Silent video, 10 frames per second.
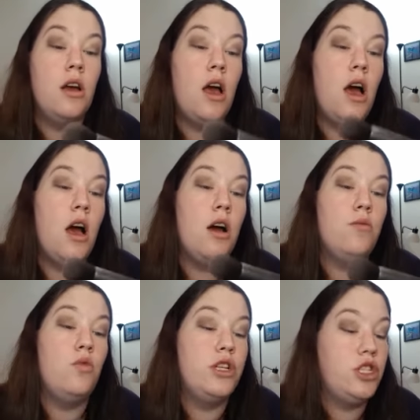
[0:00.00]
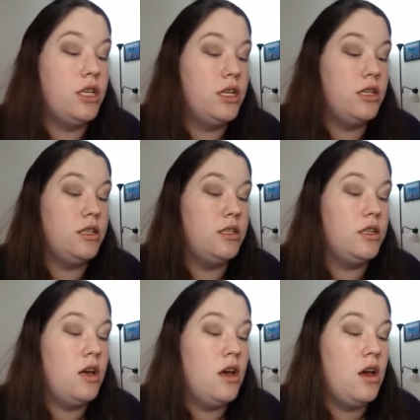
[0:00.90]
um, which
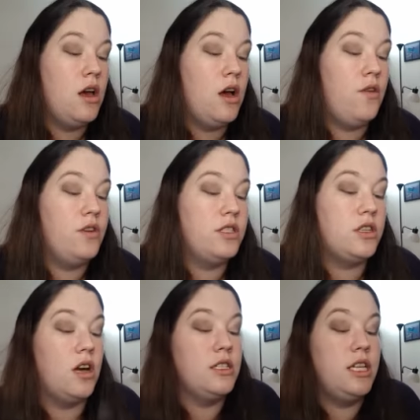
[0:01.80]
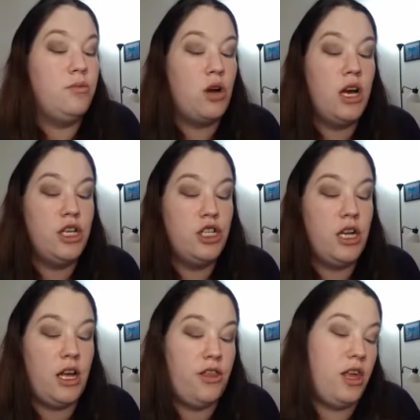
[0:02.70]
is a Vasanti brush,
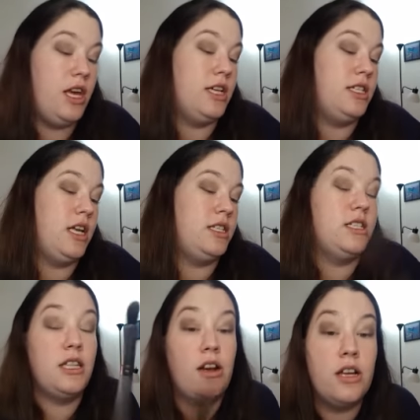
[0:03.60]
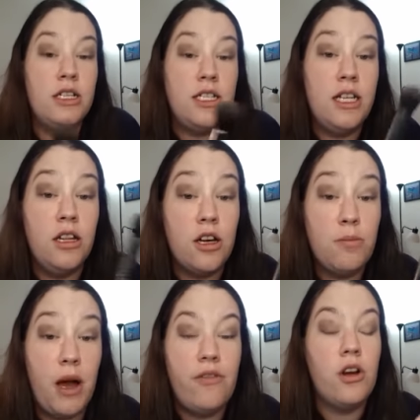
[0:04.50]
and I think it says it's their concealer
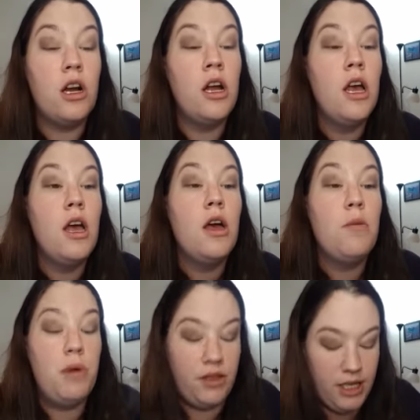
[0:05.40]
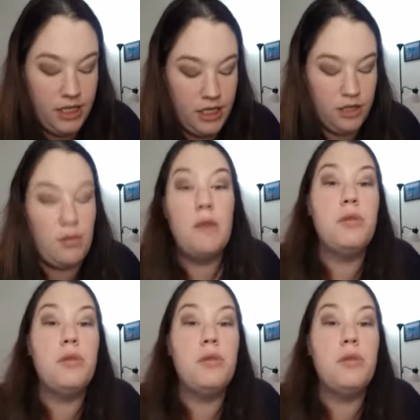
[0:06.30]
buffer, but this is my